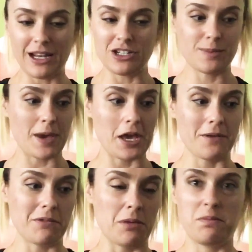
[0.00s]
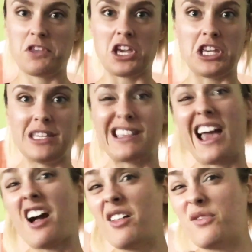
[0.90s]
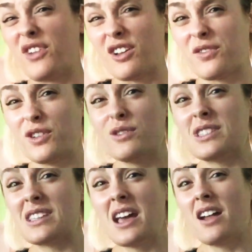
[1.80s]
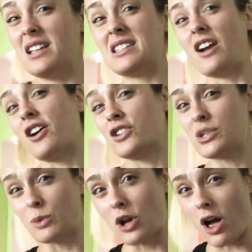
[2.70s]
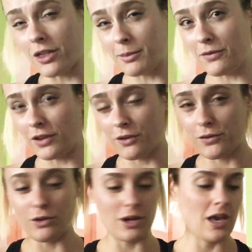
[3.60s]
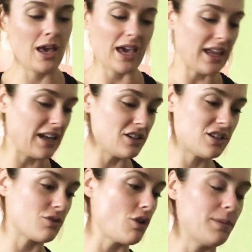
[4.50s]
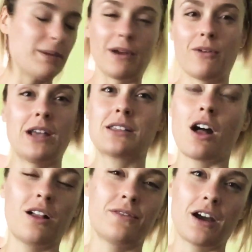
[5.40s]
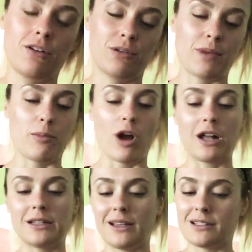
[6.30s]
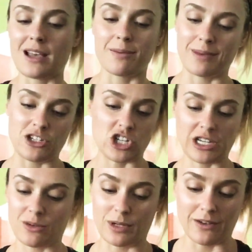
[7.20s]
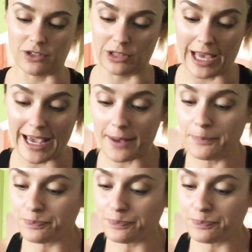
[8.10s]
I just buy a thing of these. I call them filler foods. At least I heard someone call them a filler food. Again, I just throw them in my rice cauliflower with my broccoli on top of my chicken, whatever you like.